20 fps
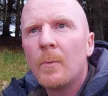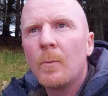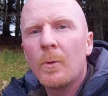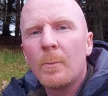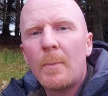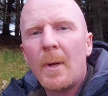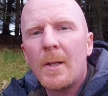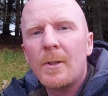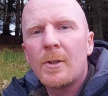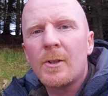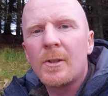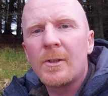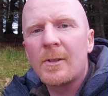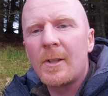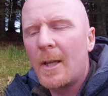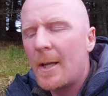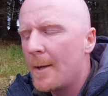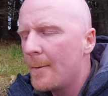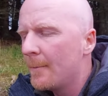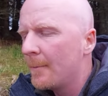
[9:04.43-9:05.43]
won't mention his
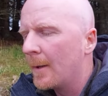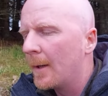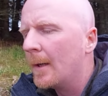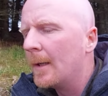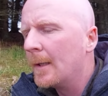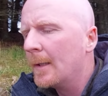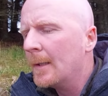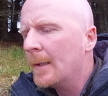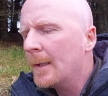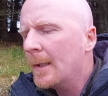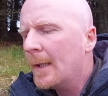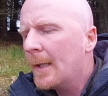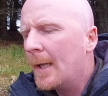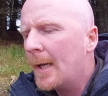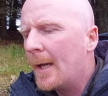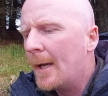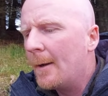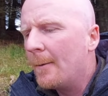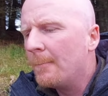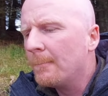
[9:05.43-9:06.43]
name, but
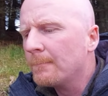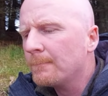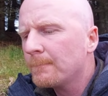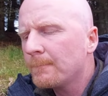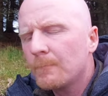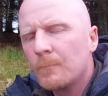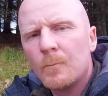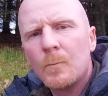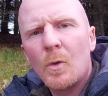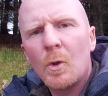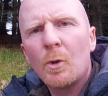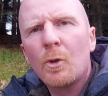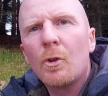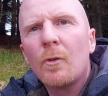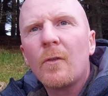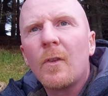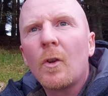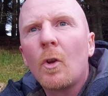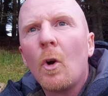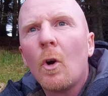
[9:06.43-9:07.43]
really
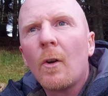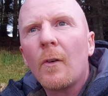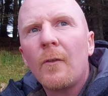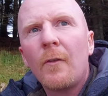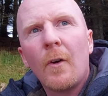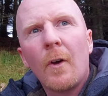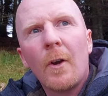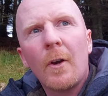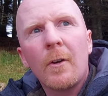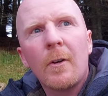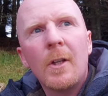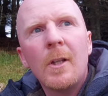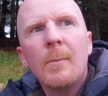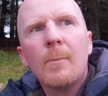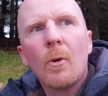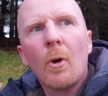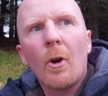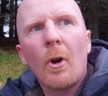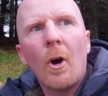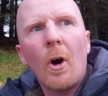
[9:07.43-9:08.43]
good photographer, and he
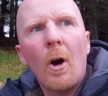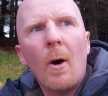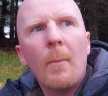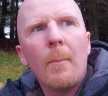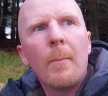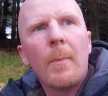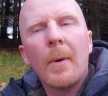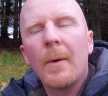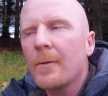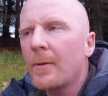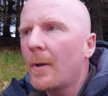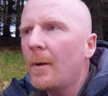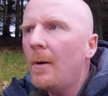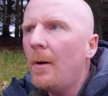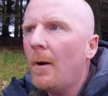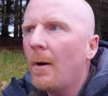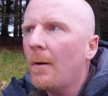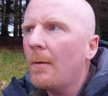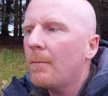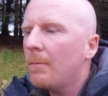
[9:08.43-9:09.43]
brought it up, and I was like,
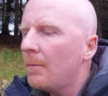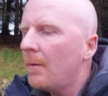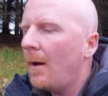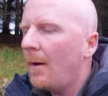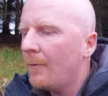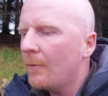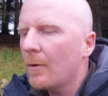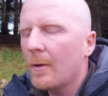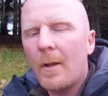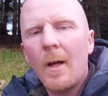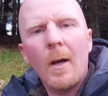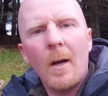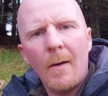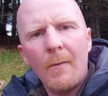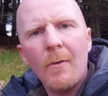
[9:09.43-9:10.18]
oh, I've got that.